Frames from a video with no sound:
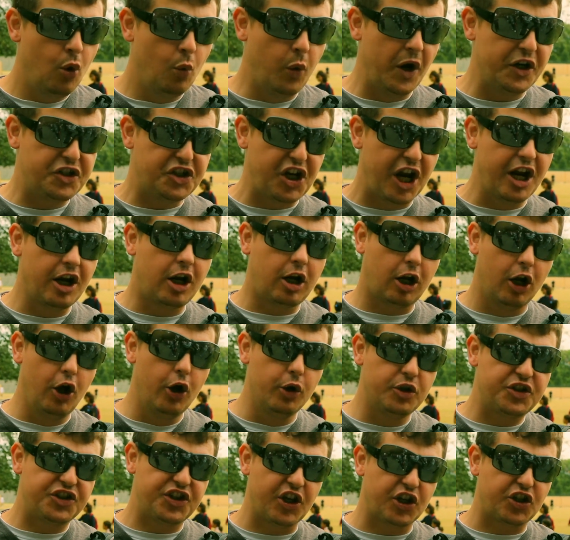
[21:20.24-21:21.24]
which
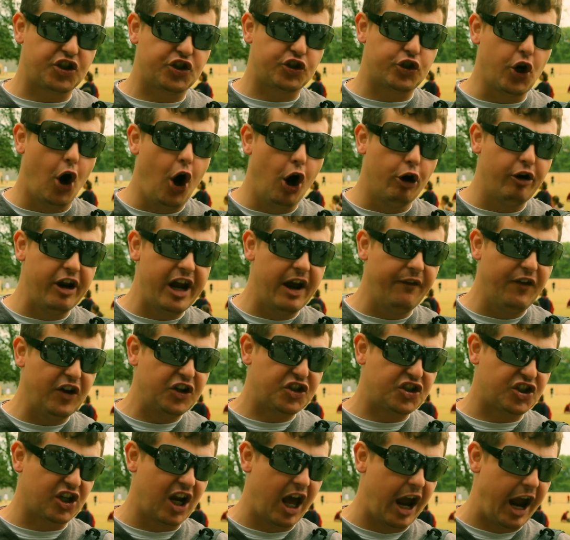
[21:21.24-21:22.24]
includes the story of a
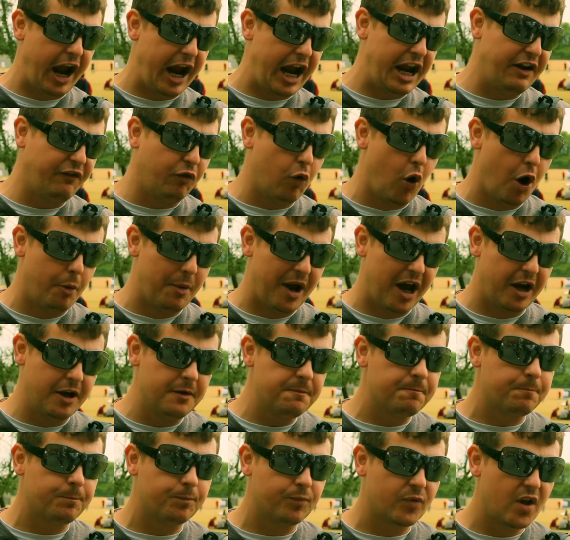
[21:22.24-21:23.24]
slave
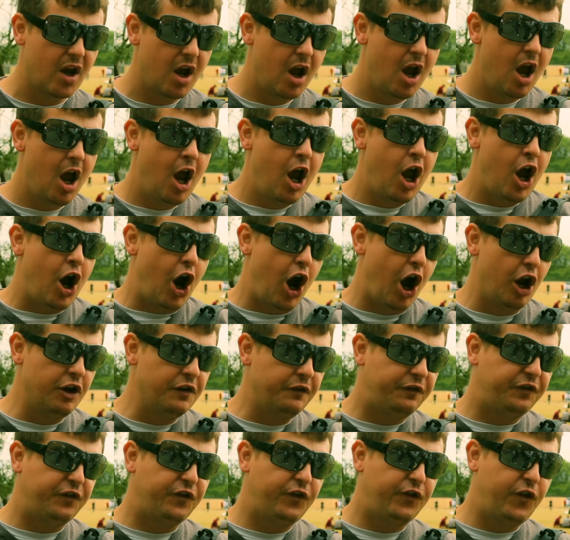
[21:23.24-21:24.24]
woman
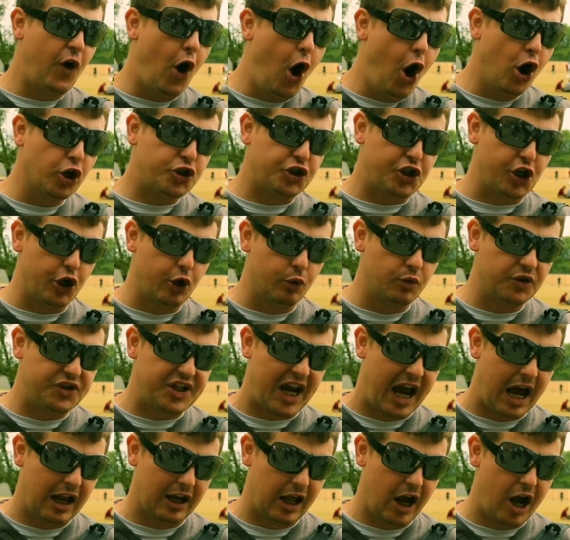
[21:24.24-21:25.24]
and fortune
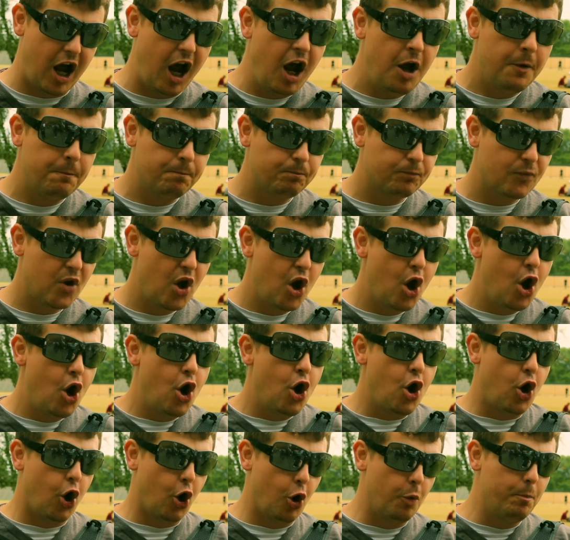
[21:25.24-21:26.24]
teller
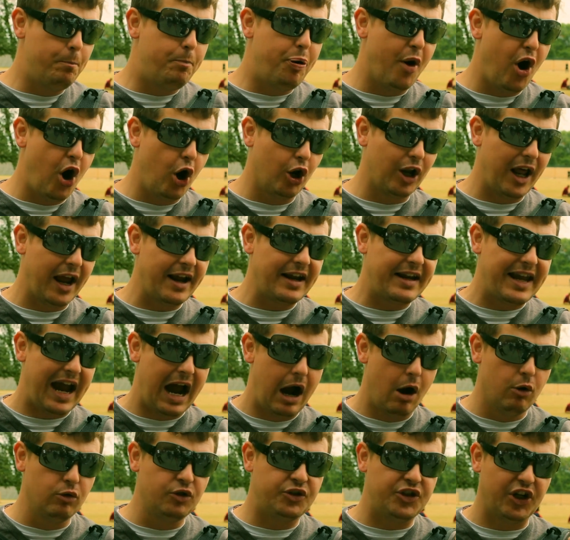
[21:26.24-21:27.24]
whom Paul
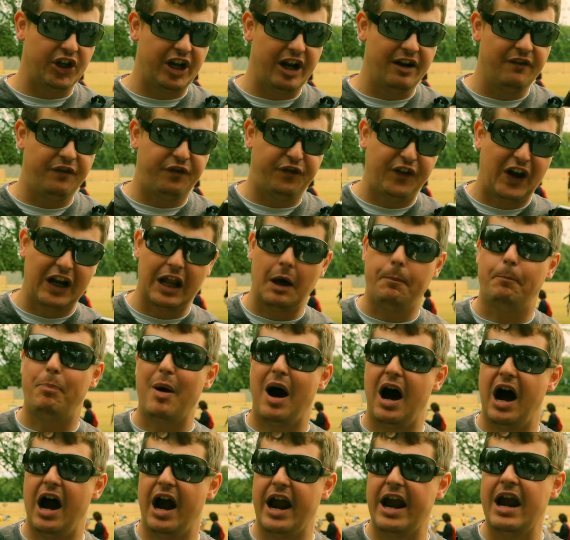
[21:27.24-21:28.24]
encountered in
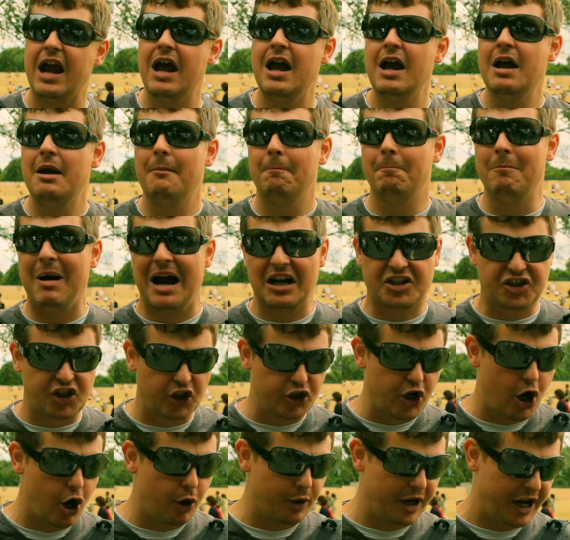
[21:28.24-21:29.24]
Philippi,
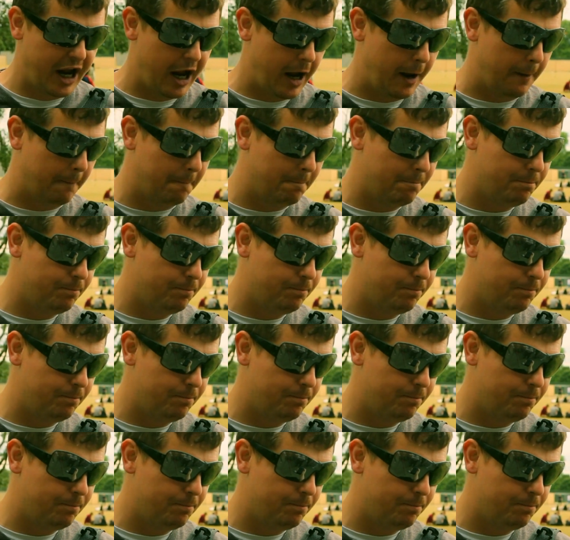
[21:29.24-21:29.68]
Macedonia.